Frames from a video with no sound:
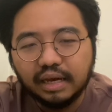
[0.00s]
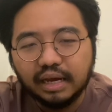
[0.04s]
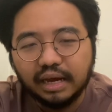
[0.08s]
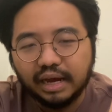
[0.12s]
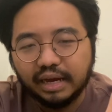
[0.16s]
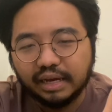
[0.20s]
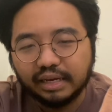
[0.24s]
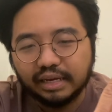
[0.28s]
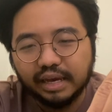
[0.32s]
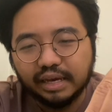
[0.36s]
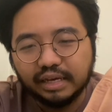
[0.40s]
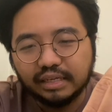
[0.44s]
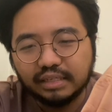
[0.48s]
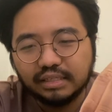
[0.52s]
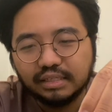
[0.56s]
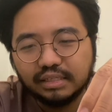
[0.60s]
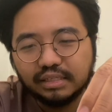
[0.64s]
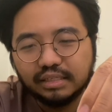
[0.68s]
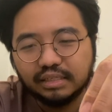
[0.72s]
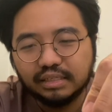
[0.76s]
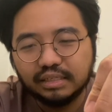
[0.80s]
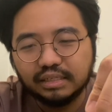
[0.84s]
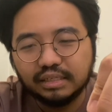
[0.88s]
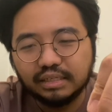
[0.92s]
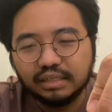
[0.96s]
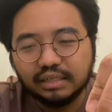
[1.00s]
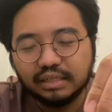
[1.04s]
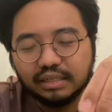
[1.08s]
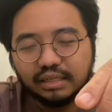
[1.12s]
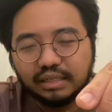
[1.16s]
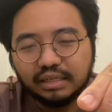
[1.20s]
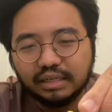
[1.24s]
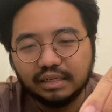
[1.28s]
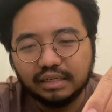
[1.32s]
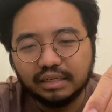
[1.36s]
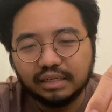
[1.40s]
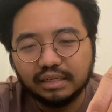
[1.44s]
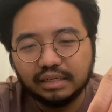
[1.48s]
I guess
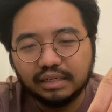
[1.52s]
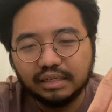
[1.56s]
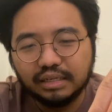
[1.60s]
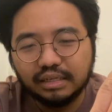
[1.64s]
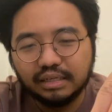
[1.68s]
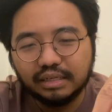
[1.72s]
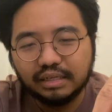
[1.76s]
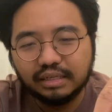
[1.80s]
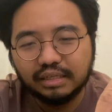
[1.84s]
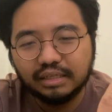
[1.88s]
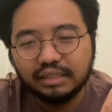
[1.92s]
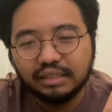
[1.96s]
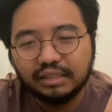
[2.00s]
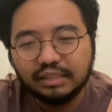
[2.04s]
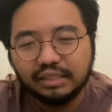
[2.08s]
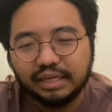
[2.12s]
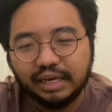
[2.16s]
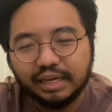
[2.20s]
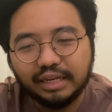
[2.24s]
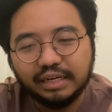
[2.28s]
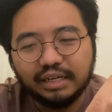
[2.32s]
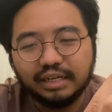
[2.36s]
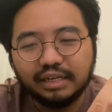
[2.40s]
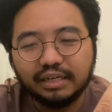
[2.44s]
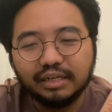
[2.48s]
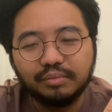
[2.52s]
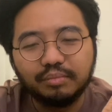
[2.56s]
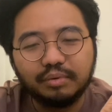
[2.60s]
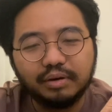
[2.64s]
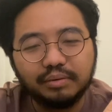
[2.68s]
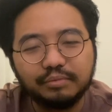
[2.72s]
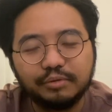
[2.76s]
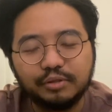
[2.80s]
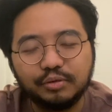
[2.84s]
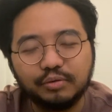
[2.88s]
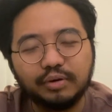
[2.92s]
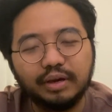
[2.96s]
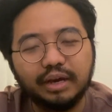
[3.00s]
chaining them
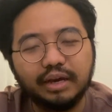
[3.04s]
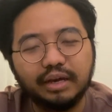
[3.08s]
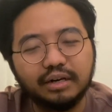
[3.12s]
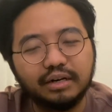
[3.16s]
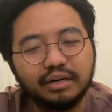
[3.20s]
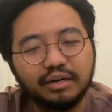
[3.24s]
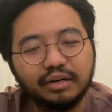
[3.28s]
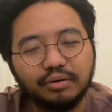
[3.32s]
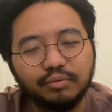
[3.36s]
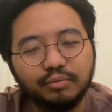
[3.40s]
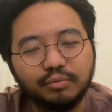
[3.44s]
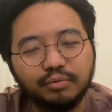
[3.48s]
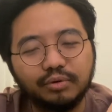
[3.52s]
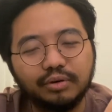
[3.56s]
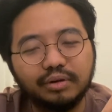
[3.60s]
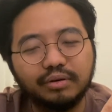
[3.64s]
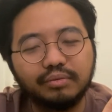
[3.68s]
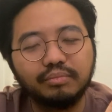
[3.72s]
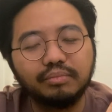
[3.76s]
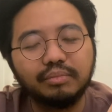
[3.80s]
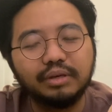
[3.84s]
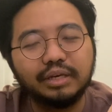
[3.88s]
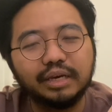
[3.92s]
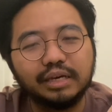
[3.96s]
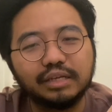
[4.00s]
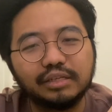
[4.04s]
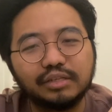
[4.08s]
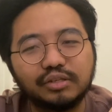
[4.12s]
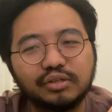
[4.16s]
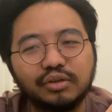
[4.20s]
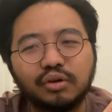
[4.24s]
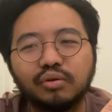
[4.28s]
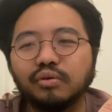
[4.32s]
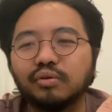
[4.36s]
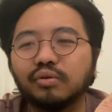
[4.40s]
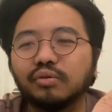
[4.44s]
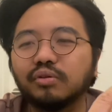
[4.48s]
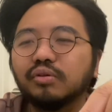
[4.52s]
up together wouldn't be as
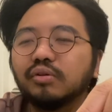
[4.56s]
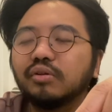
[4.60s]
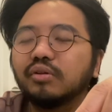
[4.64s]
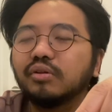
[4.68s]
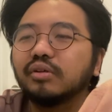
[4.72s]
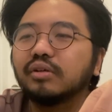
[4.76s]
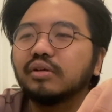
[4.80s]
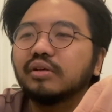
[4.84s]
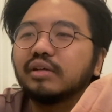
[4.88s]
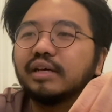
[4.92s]
cool